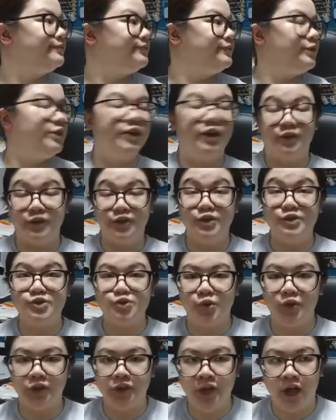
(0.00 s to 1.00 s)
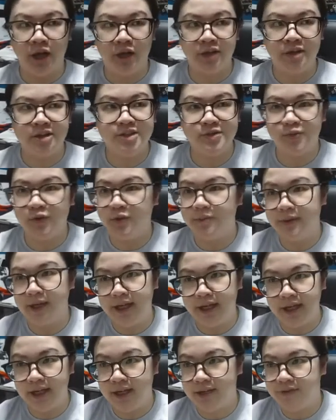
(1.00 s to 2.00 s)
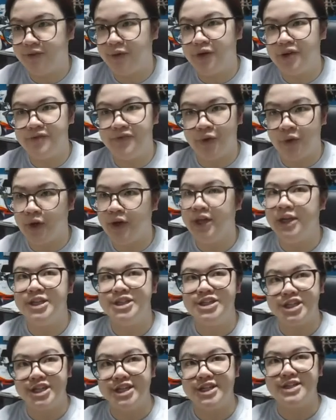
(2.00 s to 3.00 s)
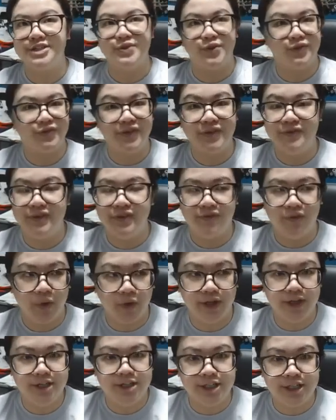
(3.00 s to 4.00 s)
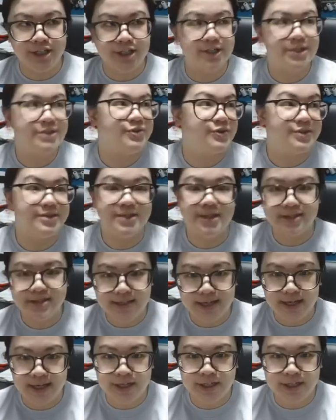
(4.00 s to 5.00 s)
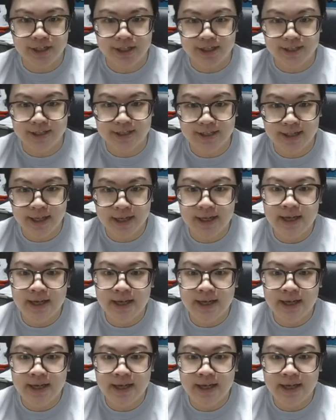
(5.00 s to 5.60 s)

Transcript: you know, usual yards will be 44 inches or 54 inches or 60 inches.